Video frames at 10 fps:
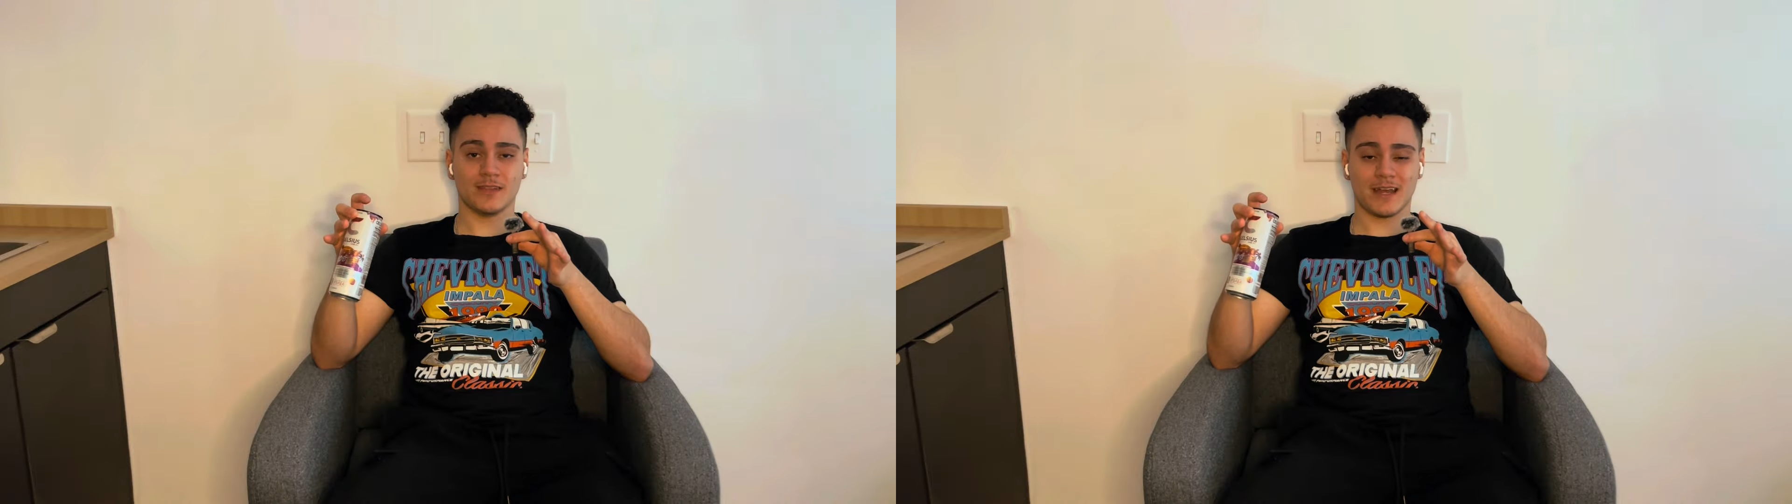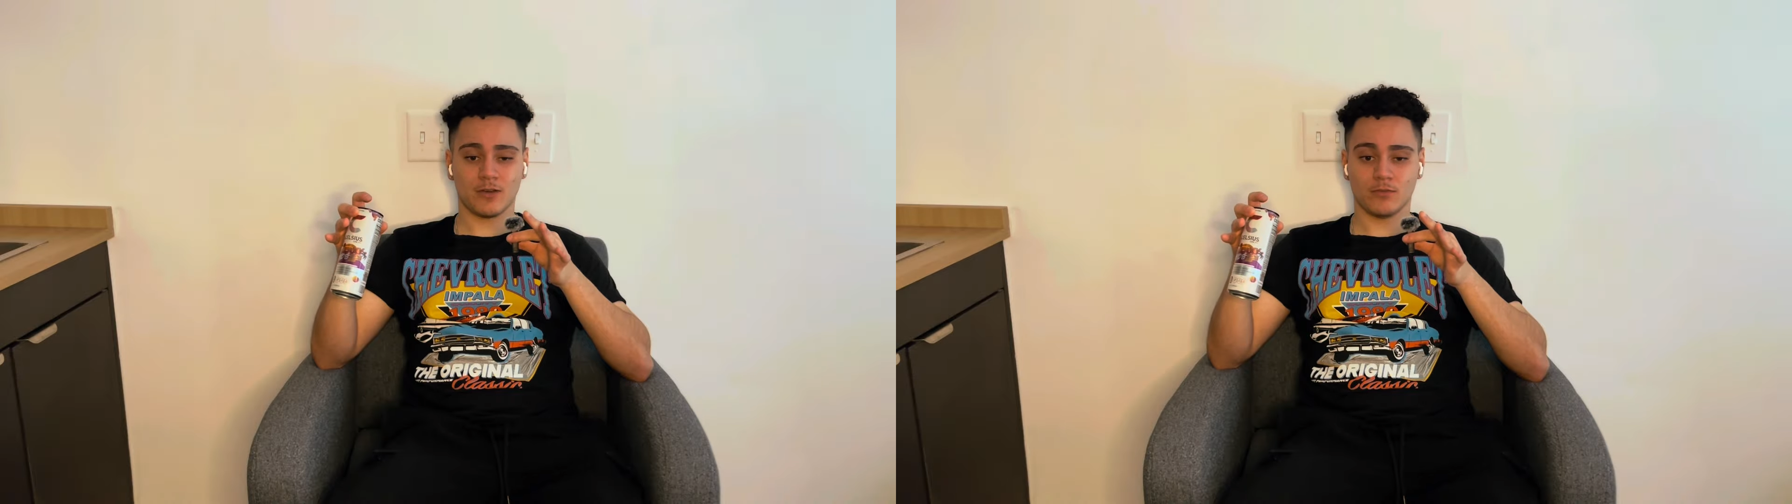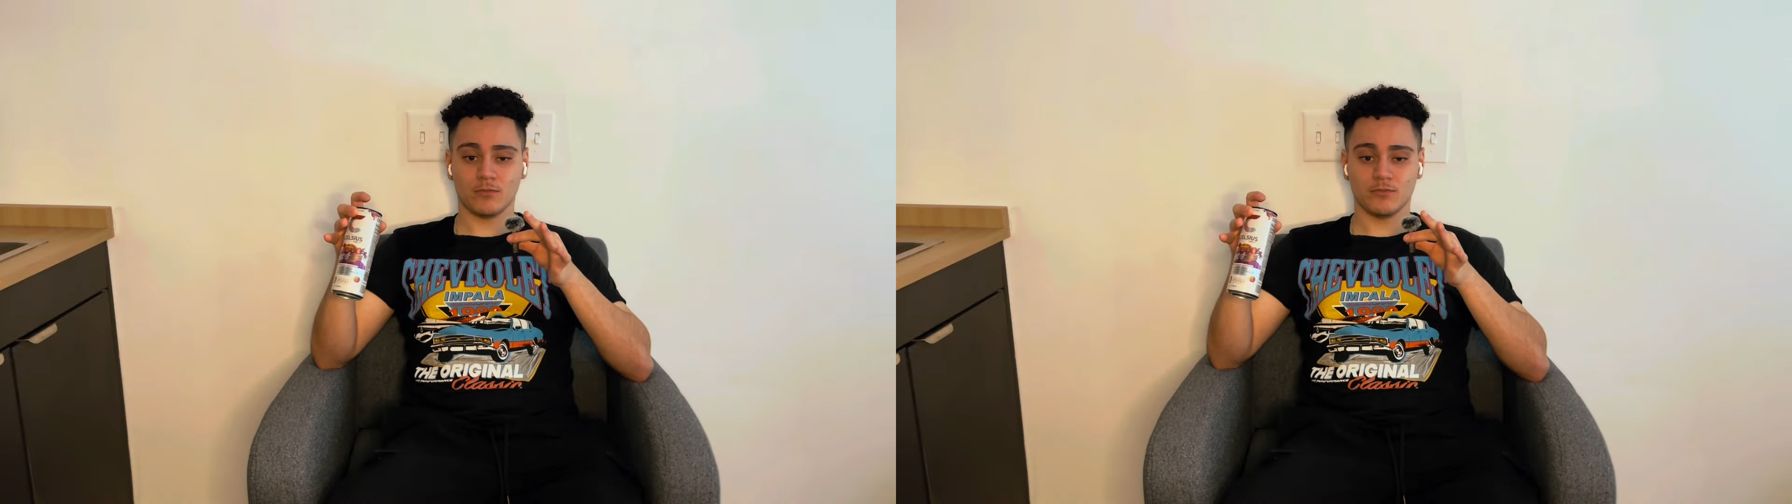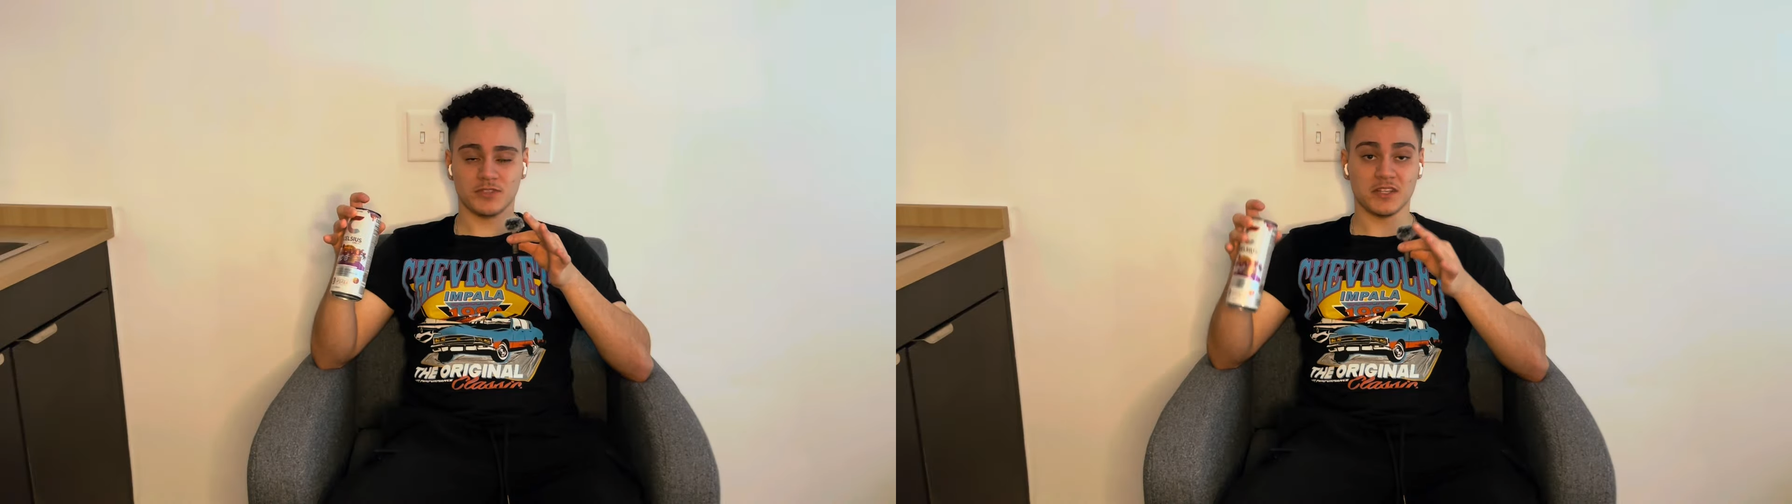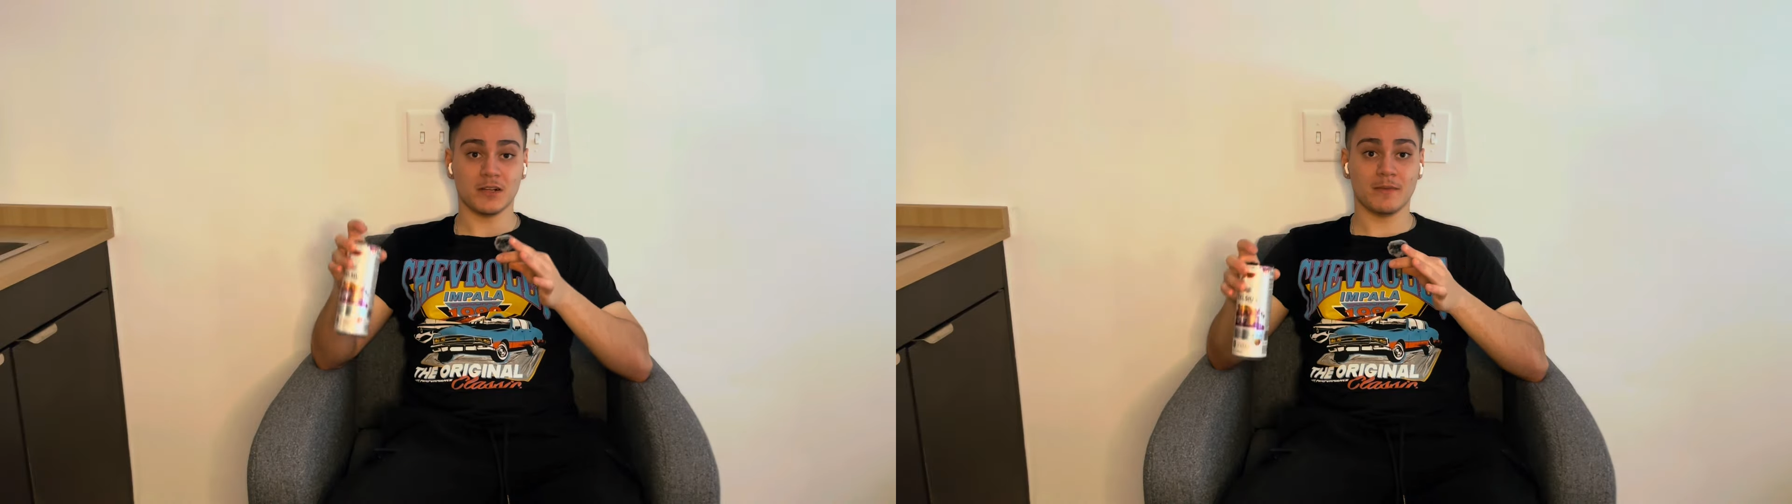now
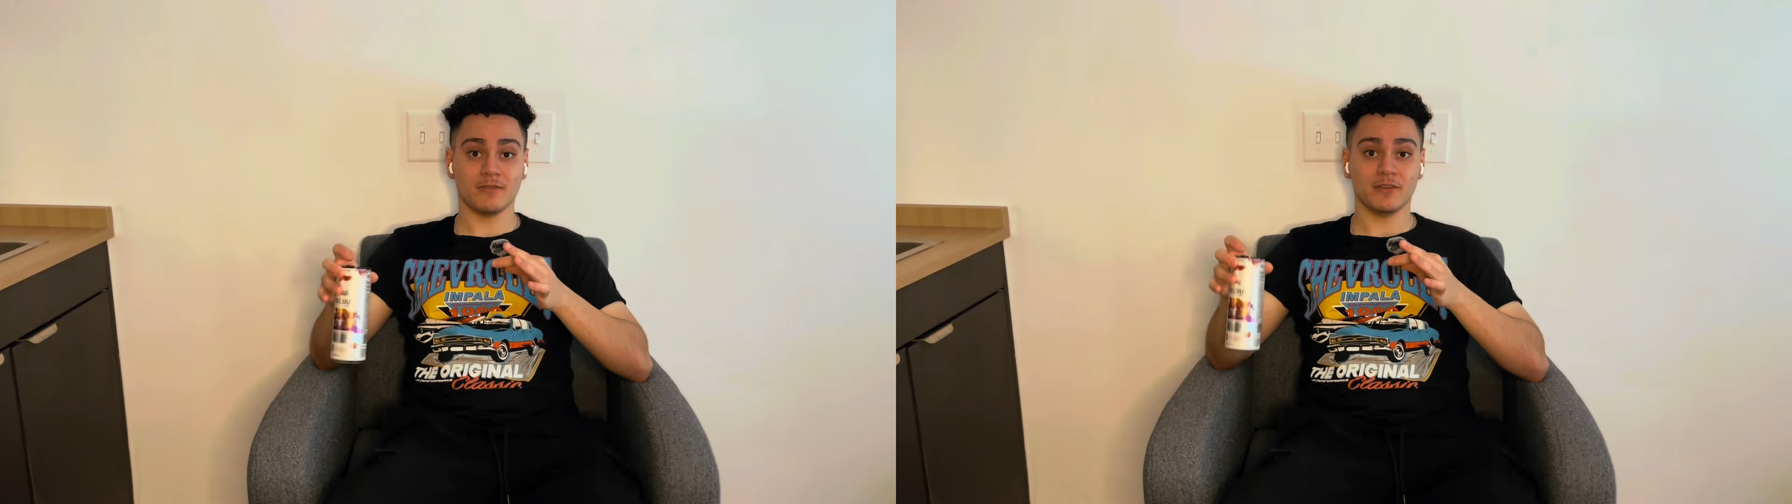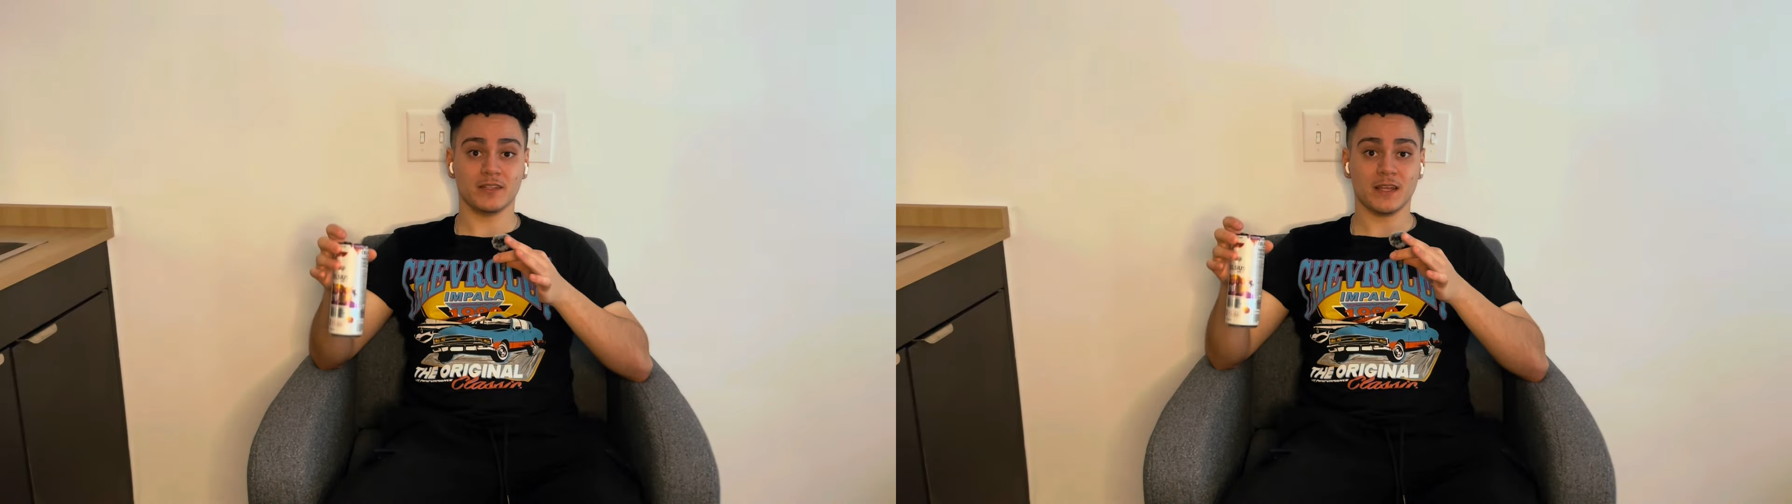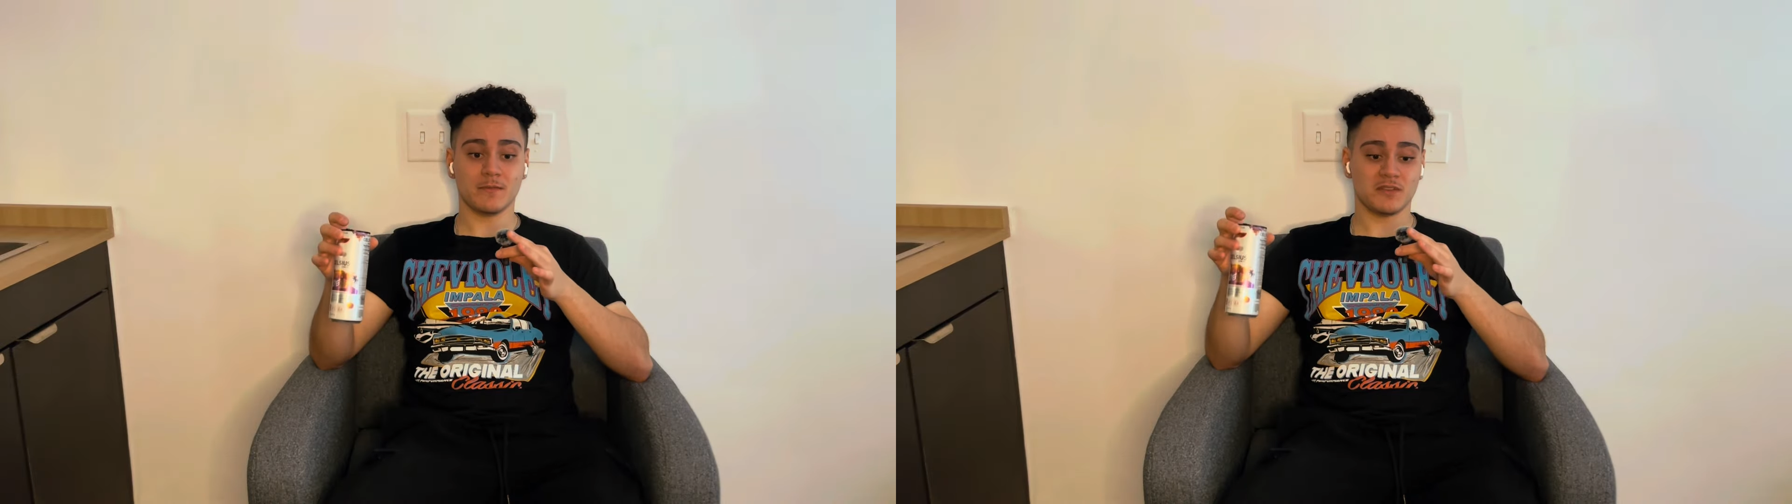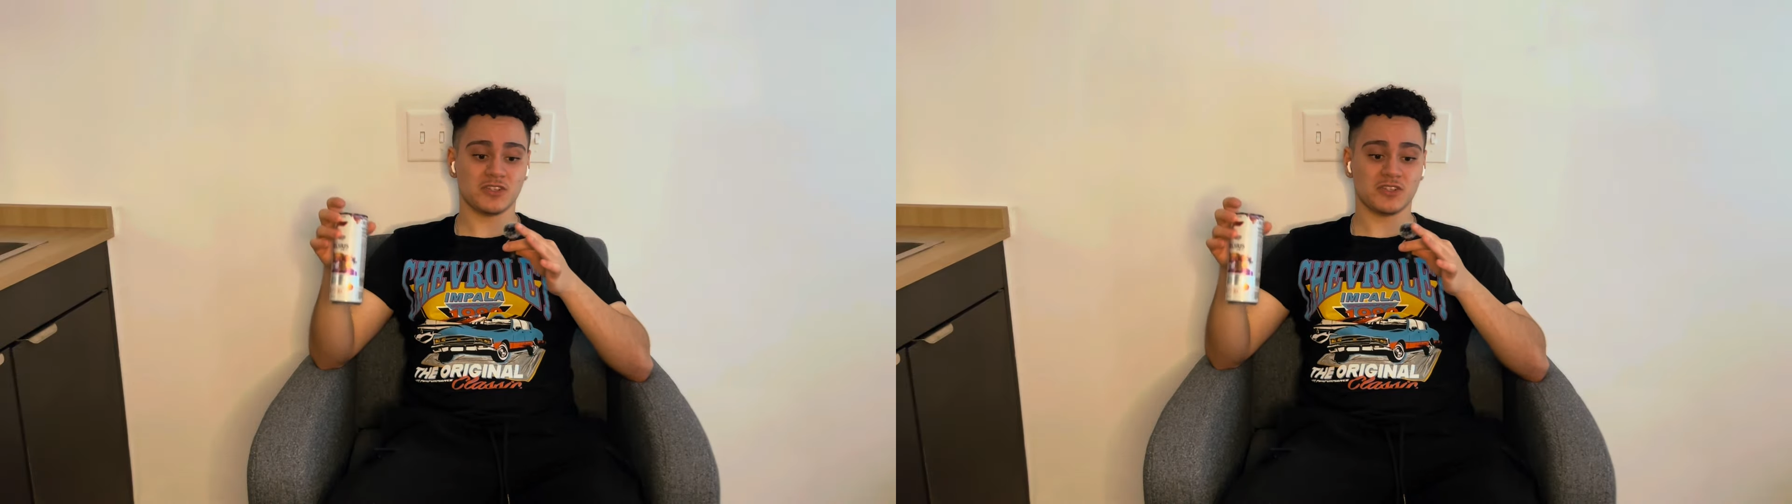set up my ring light,